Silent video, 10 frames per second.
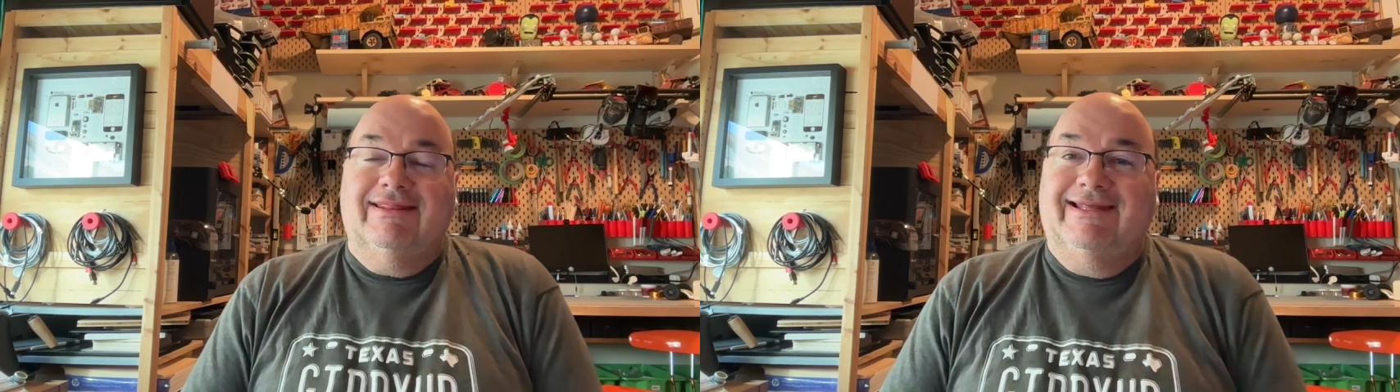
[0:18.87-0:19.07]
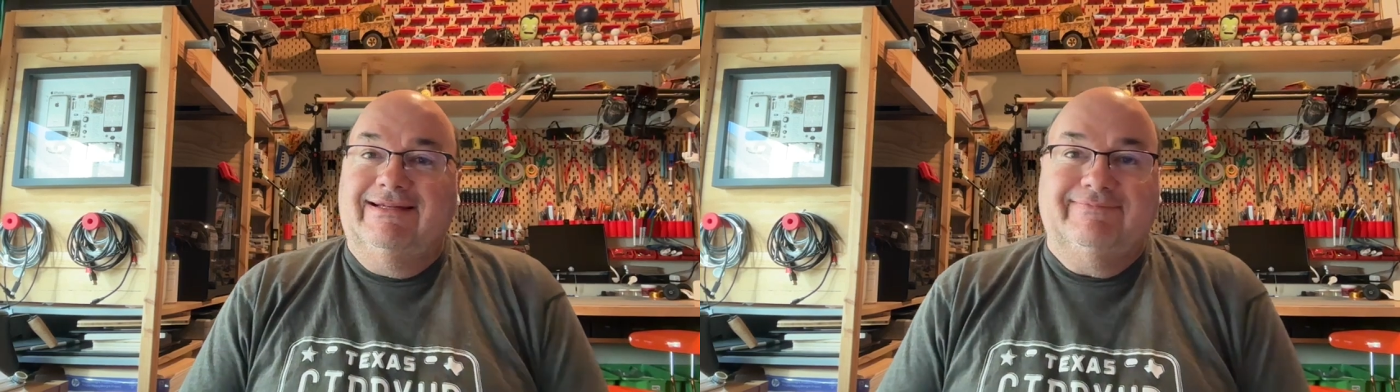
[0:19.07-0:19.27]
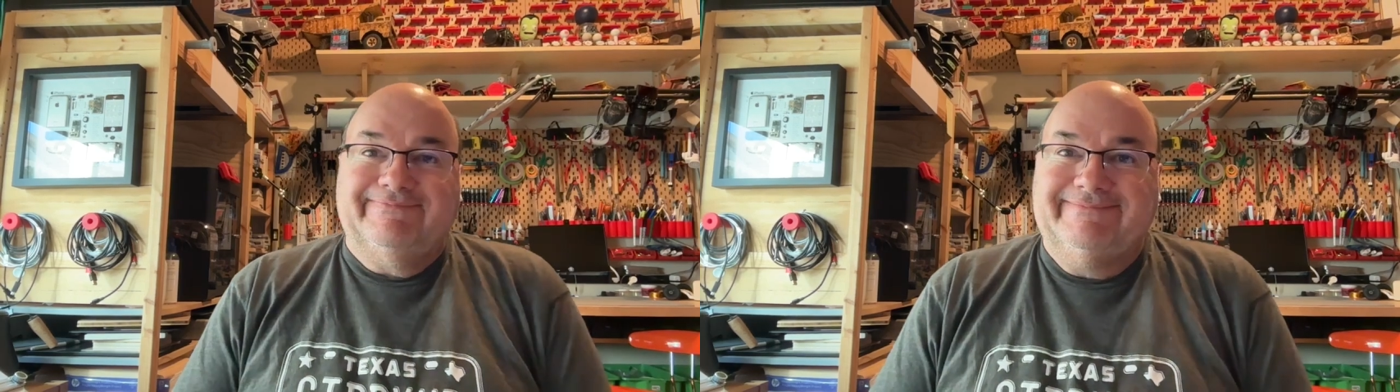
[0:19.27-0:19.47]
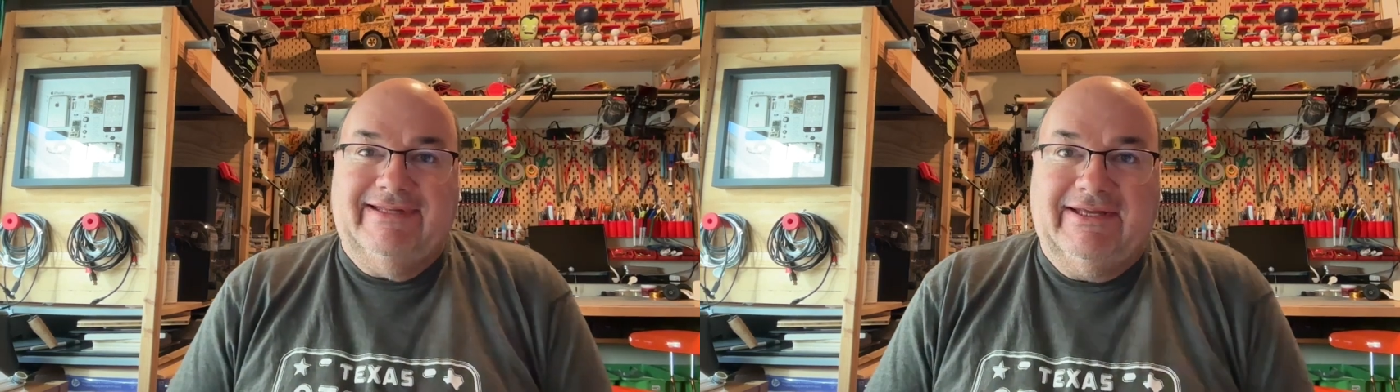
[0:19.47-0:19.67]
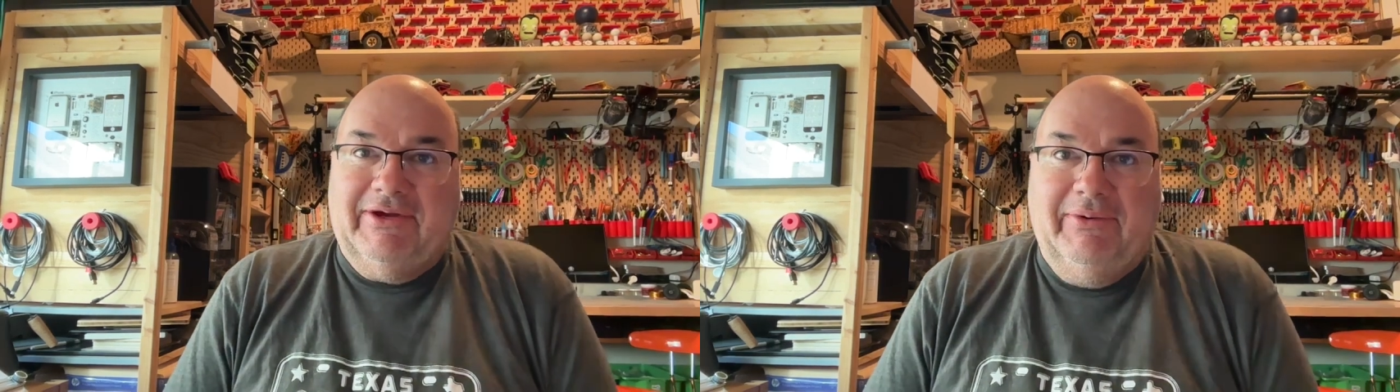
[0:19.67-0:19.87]
then,
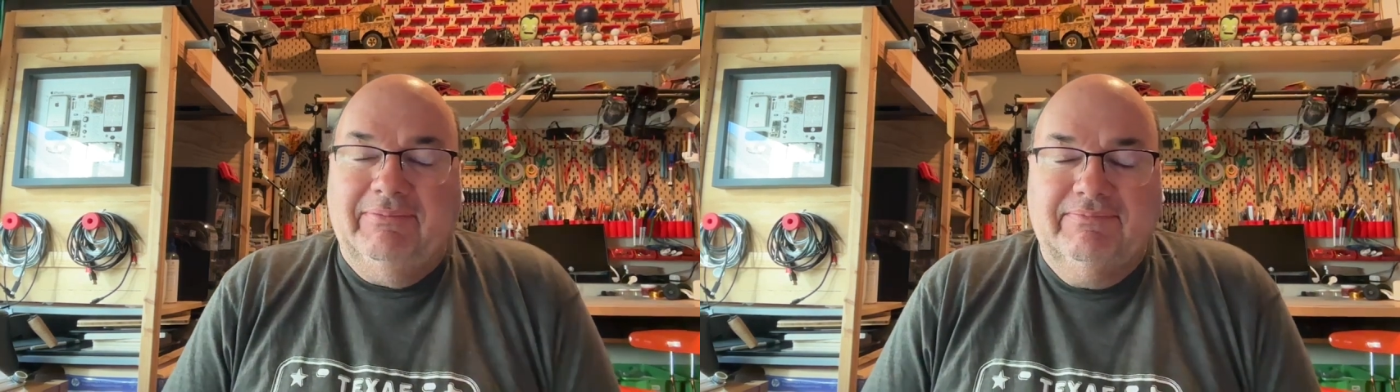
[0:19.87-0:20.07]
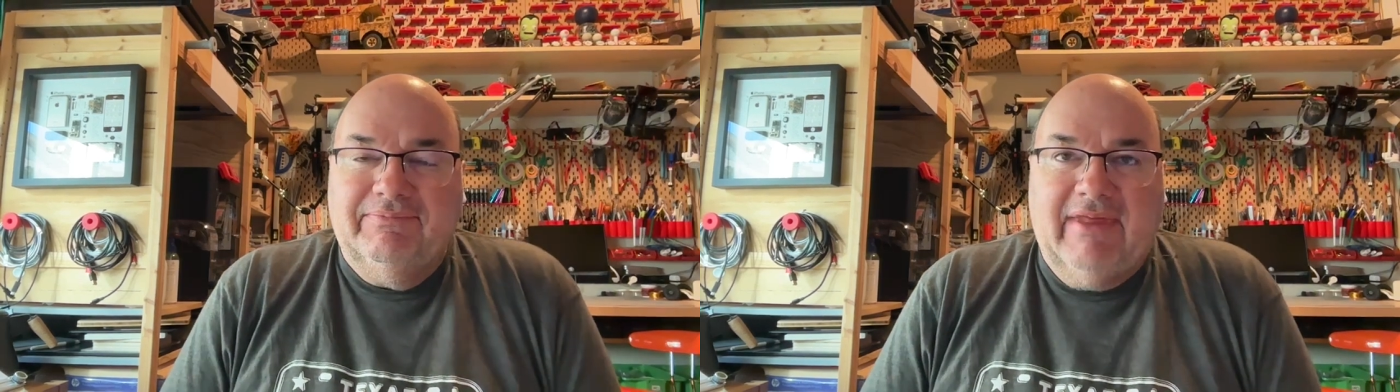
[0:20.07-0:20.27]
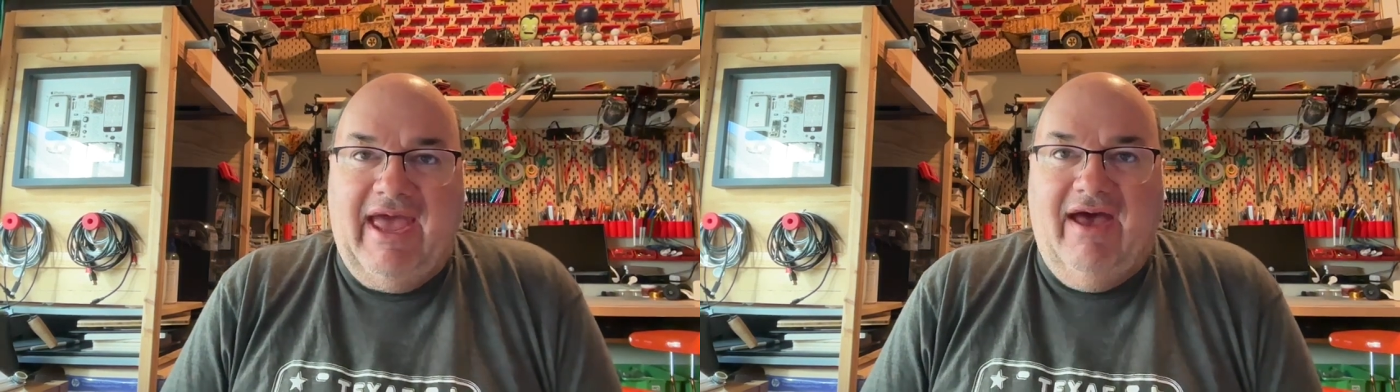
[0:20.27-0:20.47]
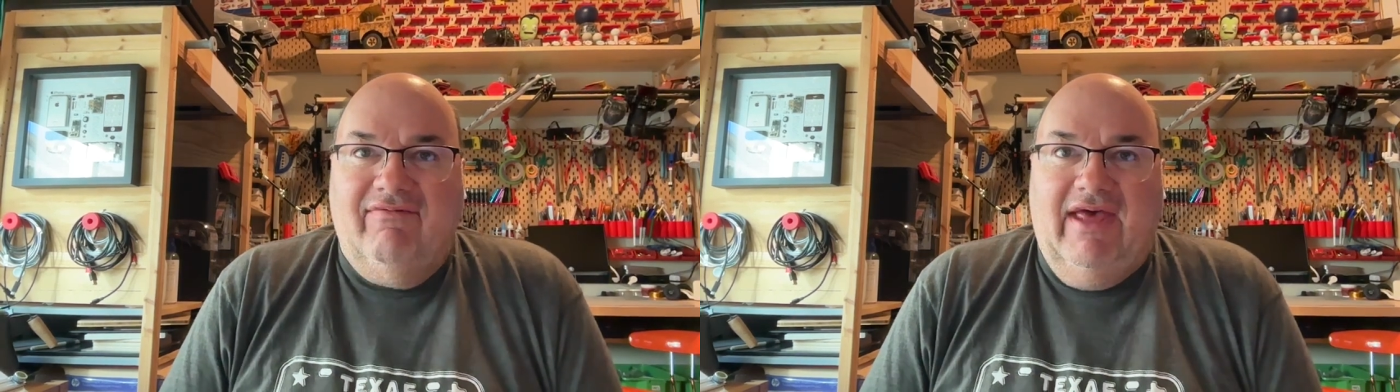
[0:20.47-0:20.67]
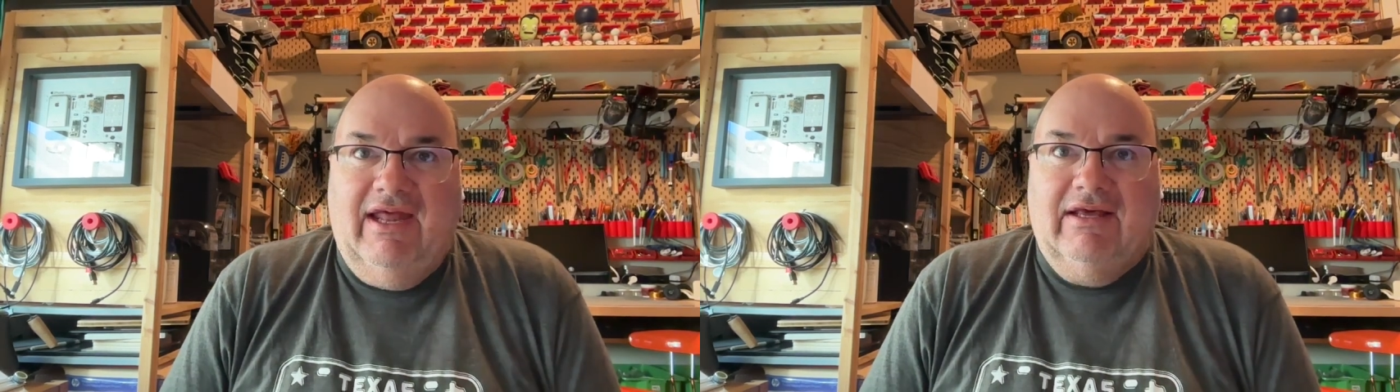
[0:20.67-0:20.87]
you know, have
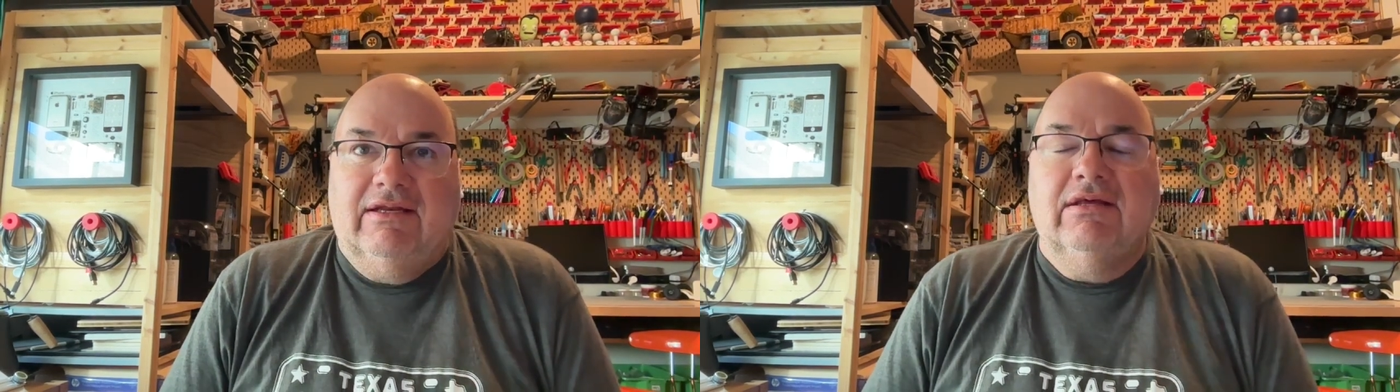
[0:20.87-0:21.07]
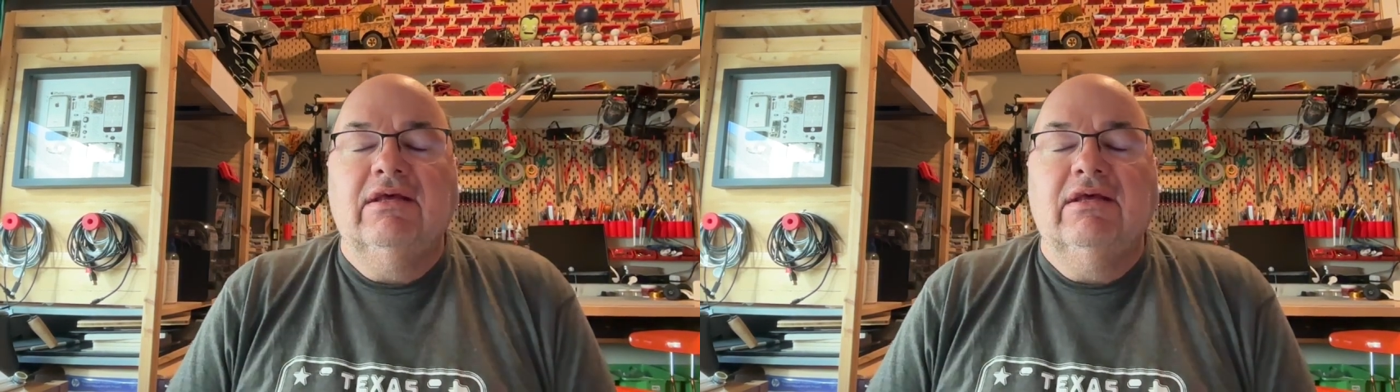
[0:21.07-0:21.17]
at it.